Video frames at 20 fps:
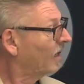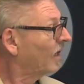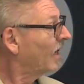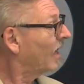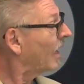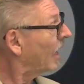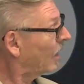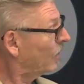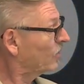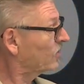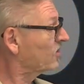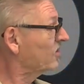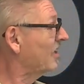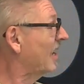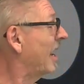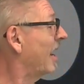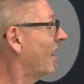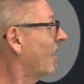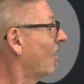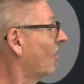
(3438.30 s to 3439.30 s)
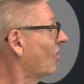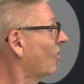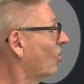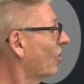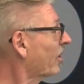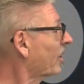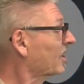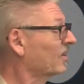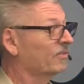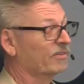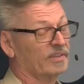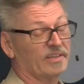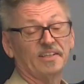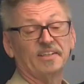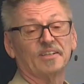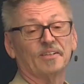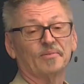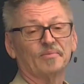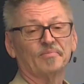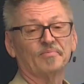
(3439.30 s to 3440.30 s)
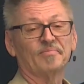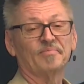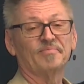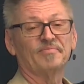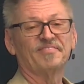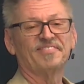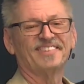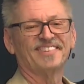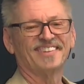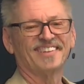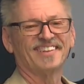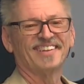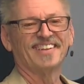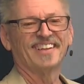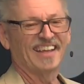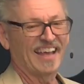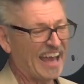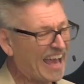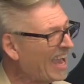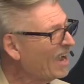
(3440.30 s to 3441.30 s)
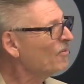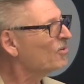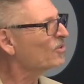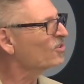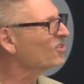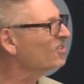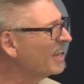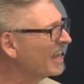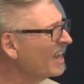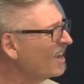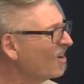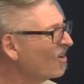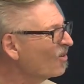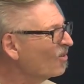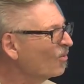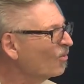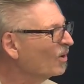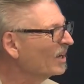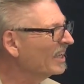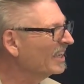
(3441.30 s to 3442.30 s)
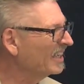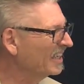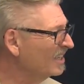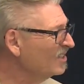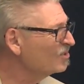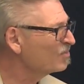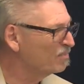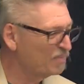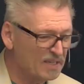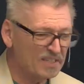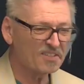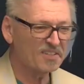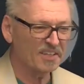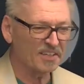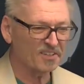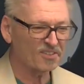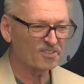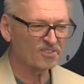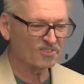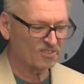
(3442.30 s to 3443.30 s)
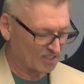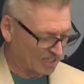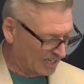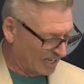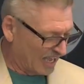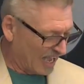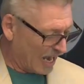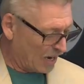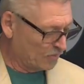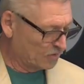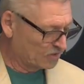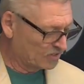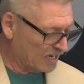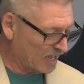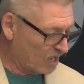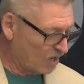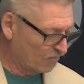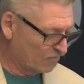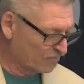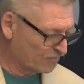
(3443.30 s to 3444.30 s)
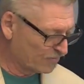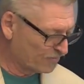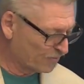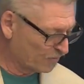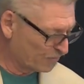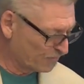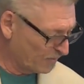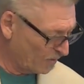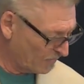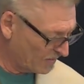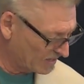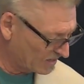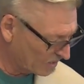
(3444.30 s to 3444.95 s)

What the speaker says: I was now working for Him. I was now in His business. I was now fulfilling the